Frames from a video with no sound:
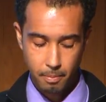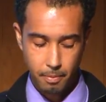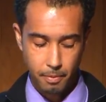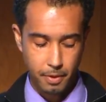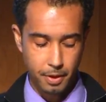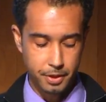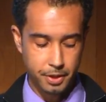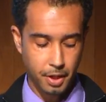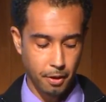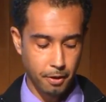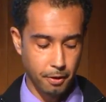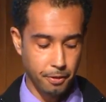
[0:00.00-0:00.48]

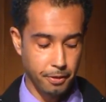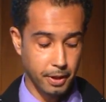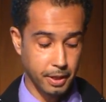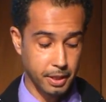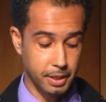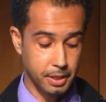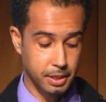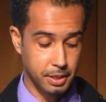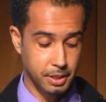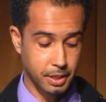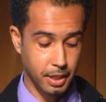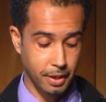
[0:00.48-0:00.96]
This other thing
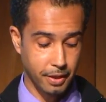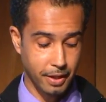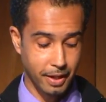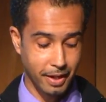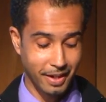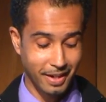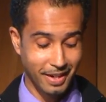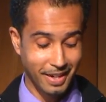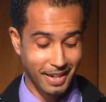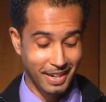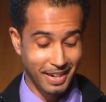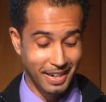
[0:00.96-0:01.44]
is to say
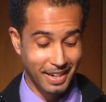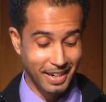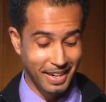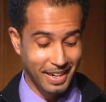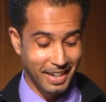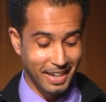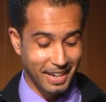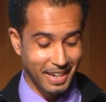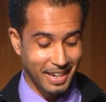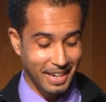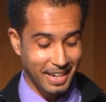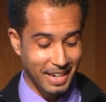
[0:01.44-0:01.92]
that
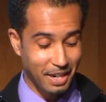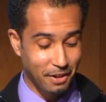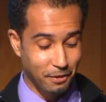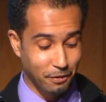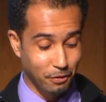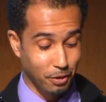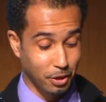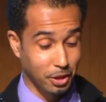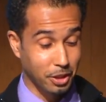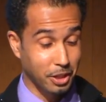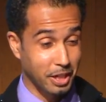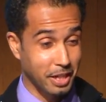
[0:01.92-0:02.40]
if
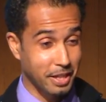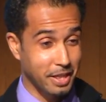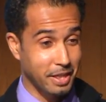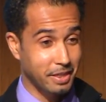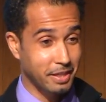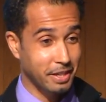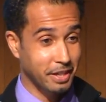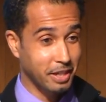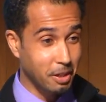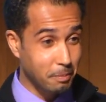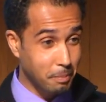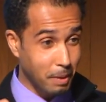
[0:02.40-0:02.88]
we're going to
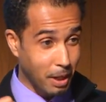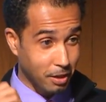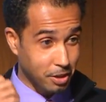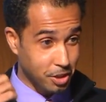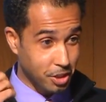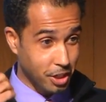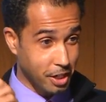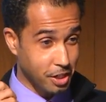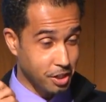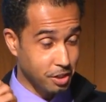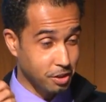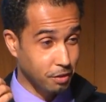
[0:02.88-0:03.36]
think about
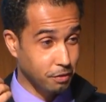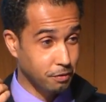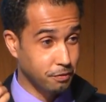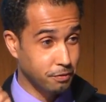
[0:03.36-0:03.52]
changing the